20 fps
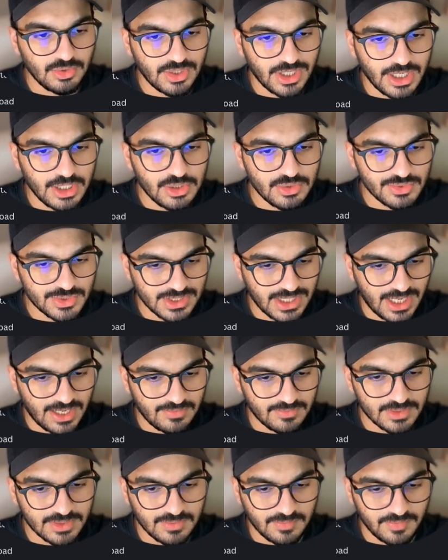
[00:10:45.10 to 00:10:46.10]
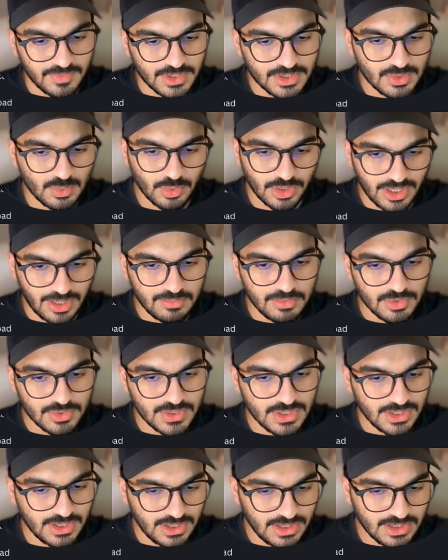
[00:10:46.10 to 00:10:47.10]
can use Canva. This is what I'm
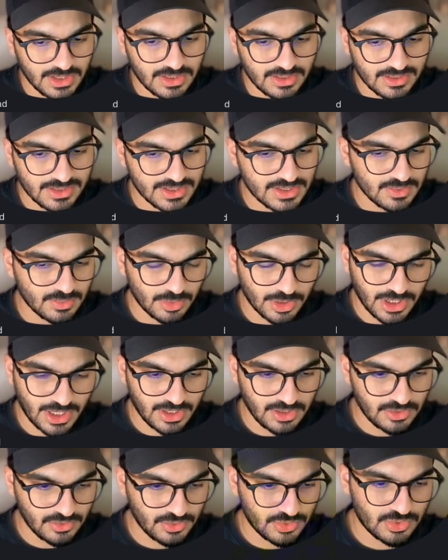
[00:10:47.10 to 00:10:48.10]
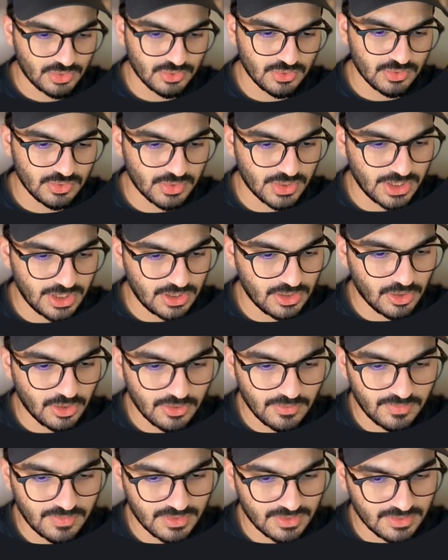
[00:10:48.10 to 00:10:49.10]
using here. This is what I use to create all
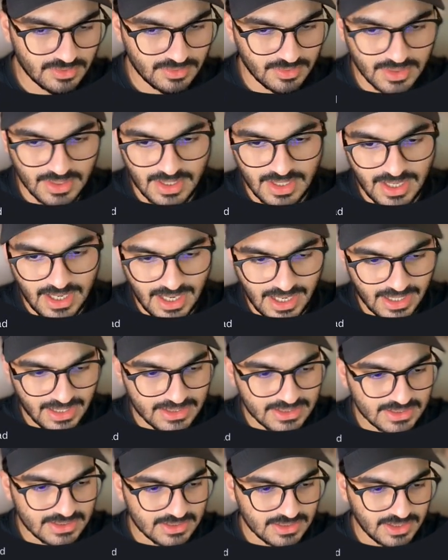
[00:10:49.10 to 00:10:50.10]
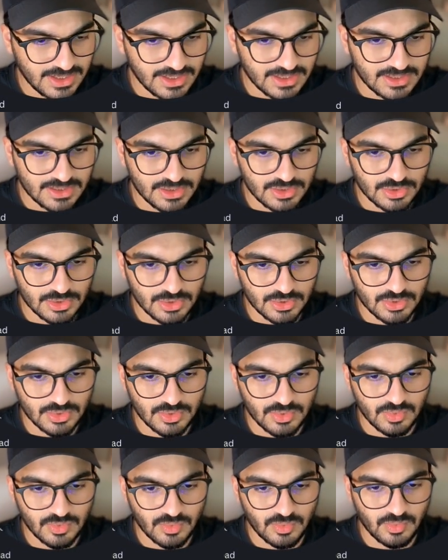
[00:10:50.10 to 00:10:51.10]
of the ads, right?
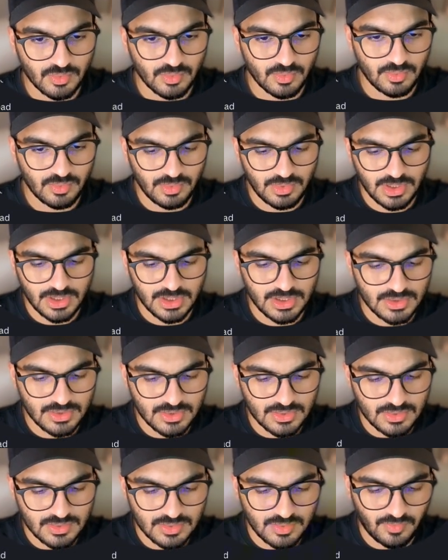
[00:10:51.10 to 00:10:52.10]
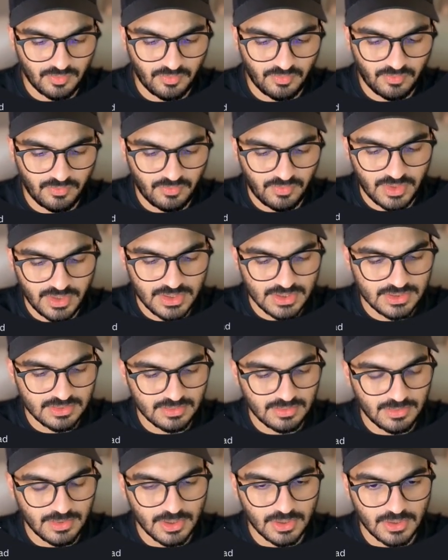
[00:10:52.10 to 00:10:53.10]
So we can do
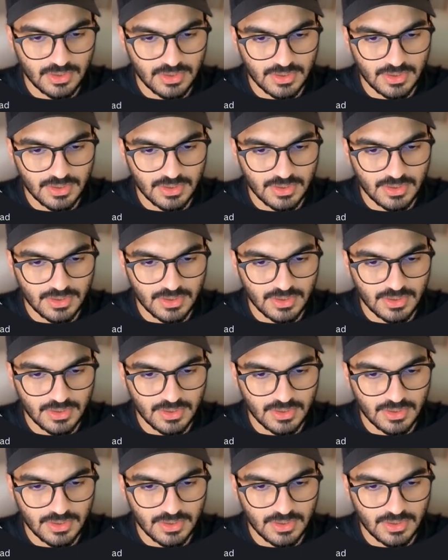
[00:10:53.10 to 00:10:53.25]
Facebook